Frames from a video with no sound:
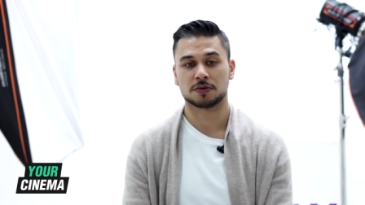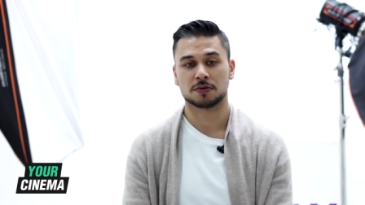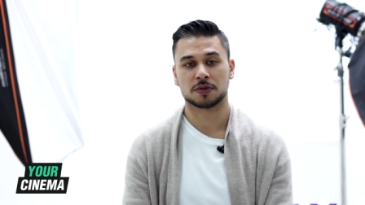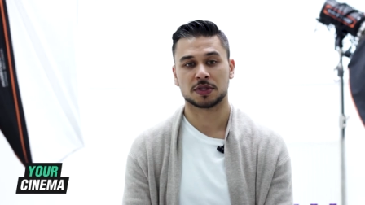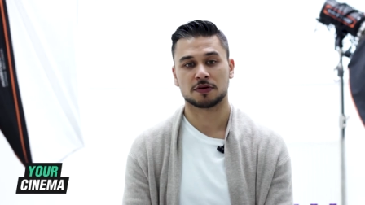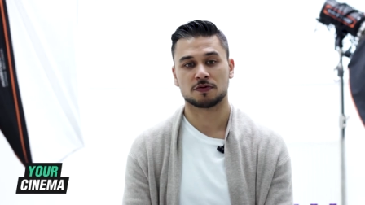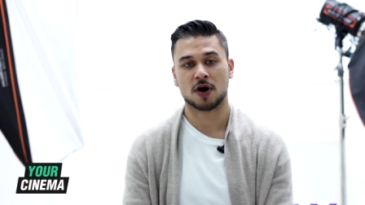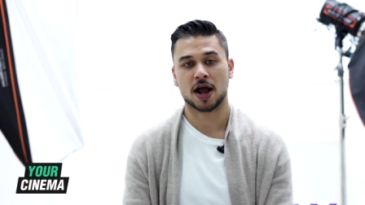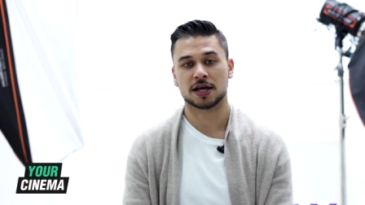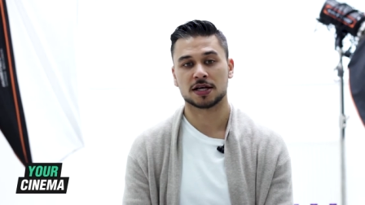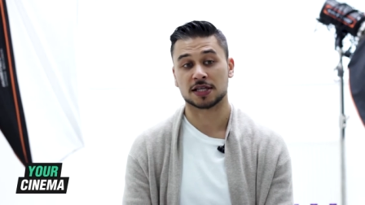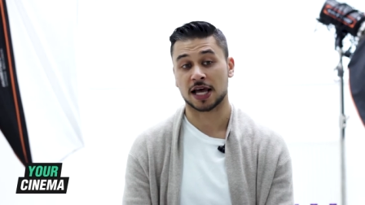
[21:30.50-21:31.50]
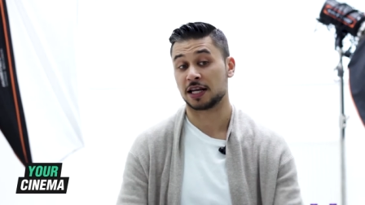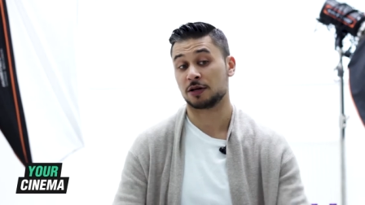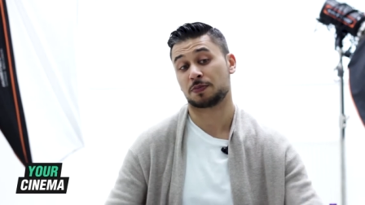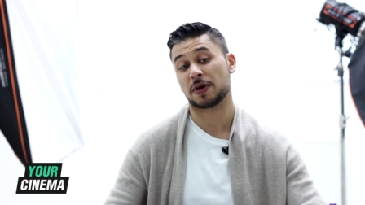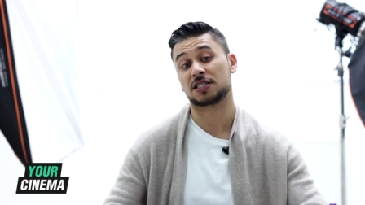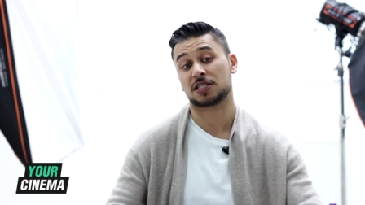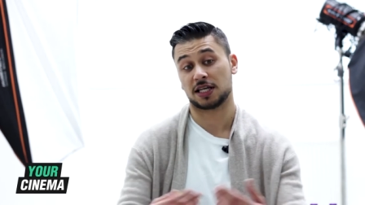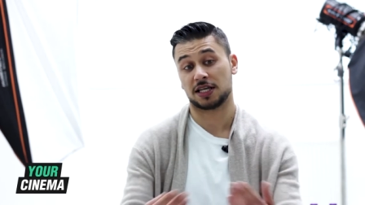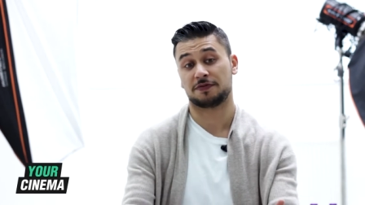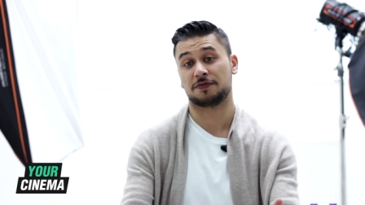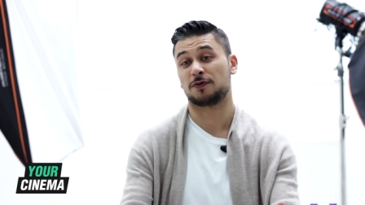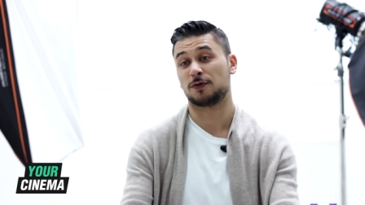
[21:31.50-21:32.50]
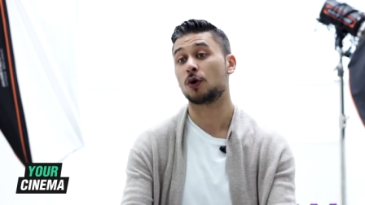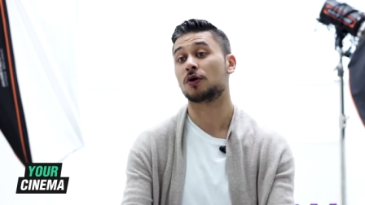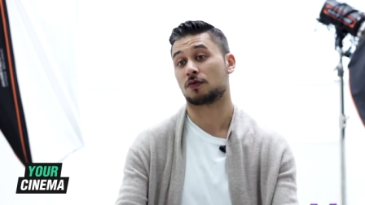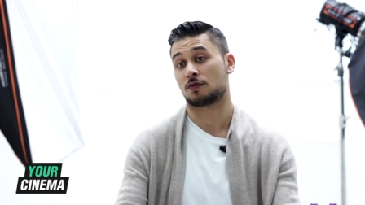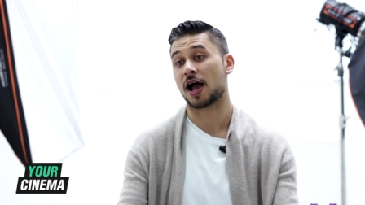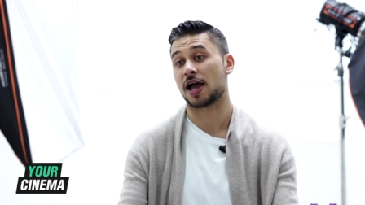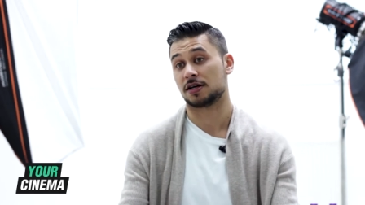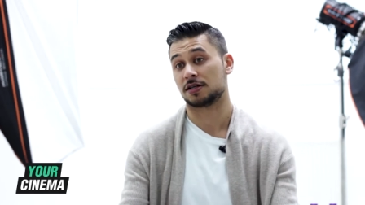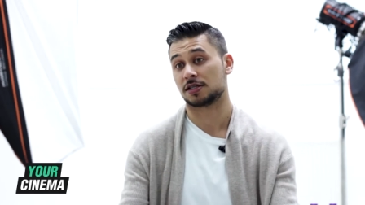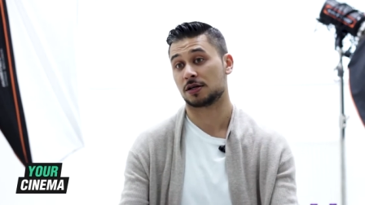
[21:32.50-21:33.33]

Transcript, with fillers: with, with the writers, and it was basically for the writers.